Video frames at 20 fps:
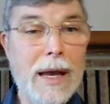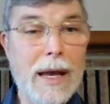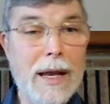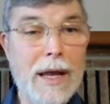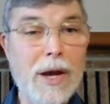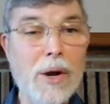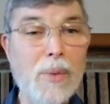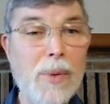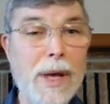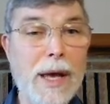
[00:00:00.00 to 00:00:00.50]

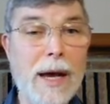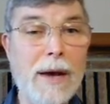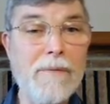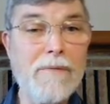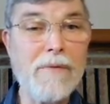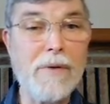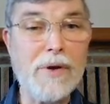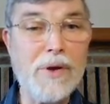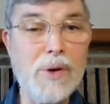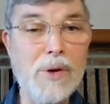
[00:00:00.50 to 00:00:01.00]
And here we
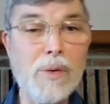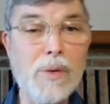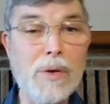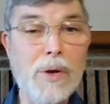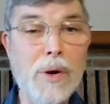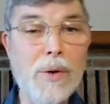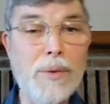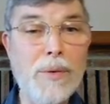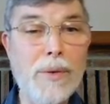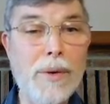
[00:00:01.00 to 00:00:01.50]
have, for you
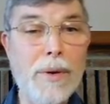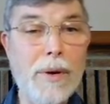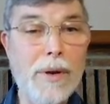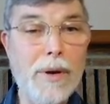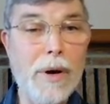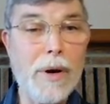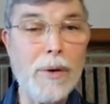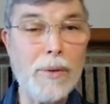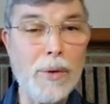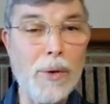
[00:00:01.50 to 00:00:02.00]
alone,
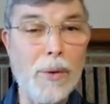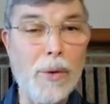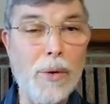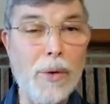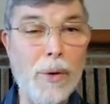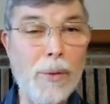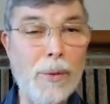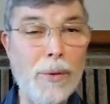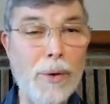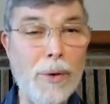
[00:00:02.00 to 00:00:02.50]
O
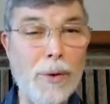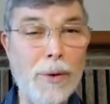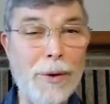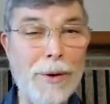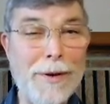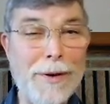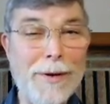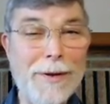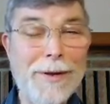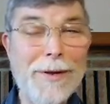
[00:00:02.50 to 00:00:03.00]

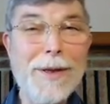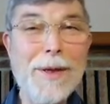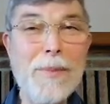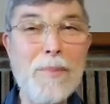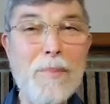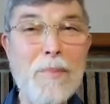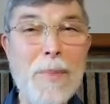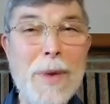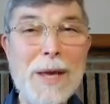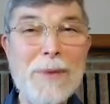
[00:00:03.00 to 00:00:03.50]
Lord,
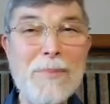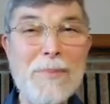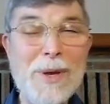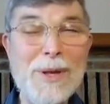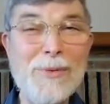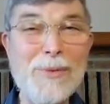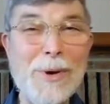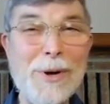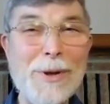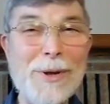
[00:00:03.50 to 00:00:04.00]
make
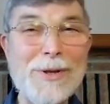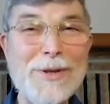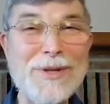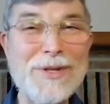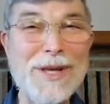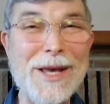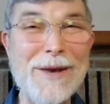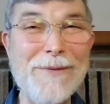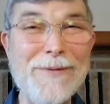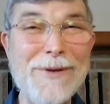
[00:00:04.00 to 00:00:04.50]
me dwell in
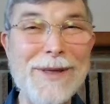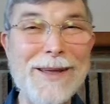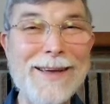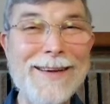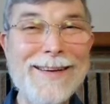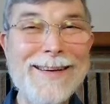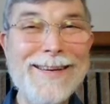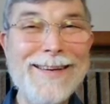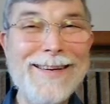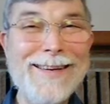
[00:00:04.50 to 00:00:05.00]

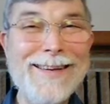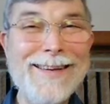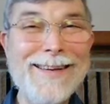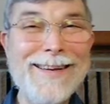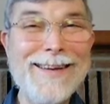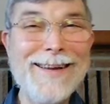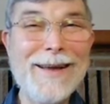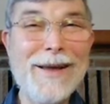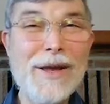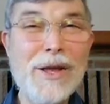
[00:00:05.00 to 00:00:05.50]
safety.
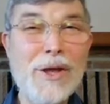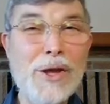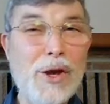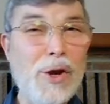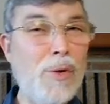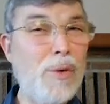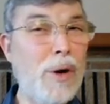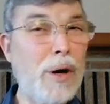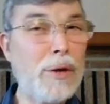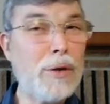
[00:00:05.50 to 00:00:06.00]

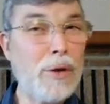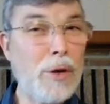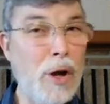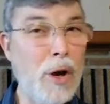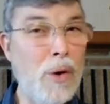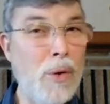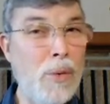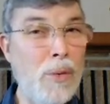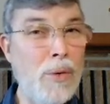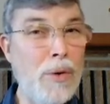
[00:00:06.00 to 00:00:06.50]
You
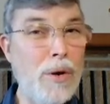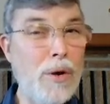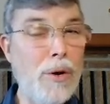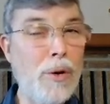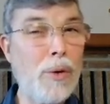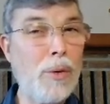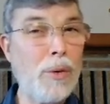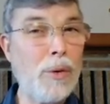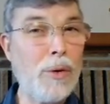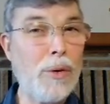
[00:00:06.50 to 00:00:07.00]
alone,
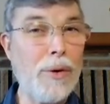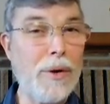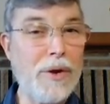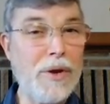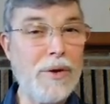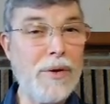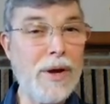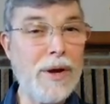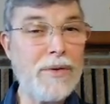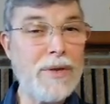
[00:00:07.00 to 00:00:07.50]
O
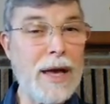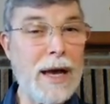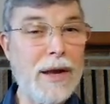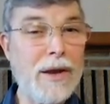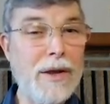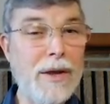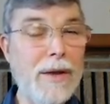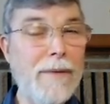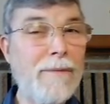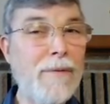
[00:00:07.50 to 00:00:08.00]
Lord. You hear
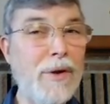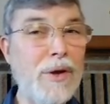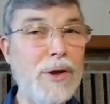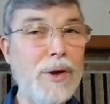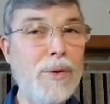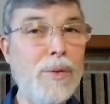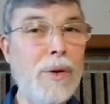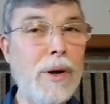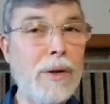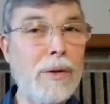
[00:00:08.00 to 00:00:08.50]
that? For
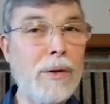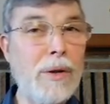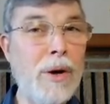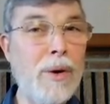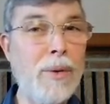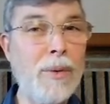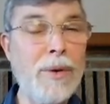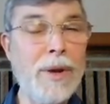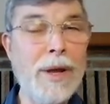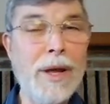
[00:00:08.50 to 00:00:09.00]
you
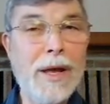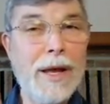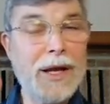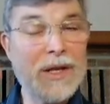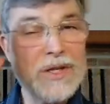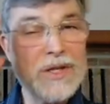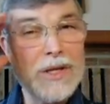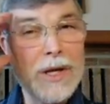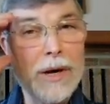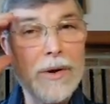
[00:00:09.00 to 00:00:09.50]
alone.
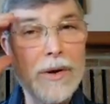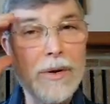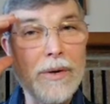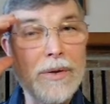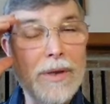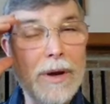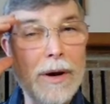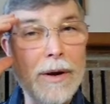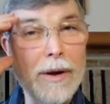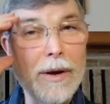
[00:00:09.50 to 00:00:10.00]
It's not our
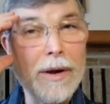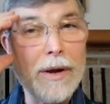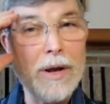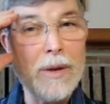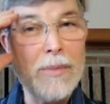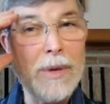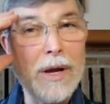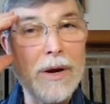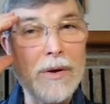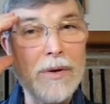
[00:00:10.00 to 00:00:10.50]
going
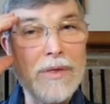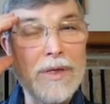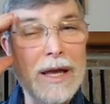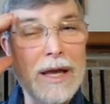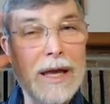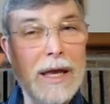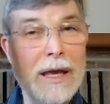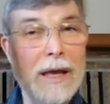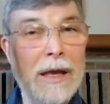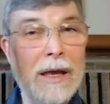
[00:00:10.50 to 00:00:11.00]
to be our
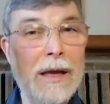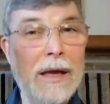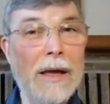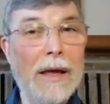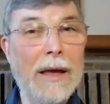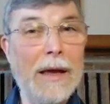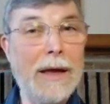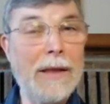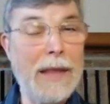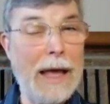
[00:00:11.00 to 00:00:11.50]
thinking.
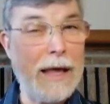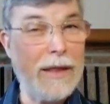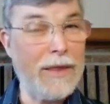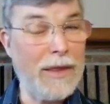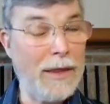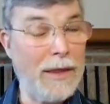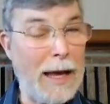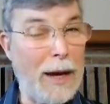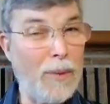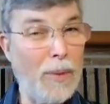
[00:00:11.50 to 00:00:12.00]

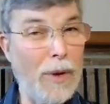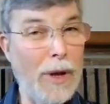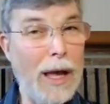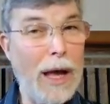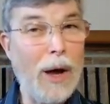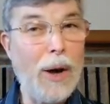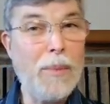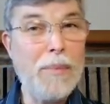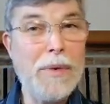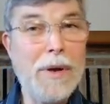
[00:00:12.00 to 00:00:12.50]
That will
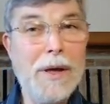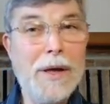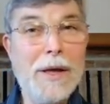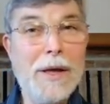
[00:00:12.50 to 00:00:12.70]
help.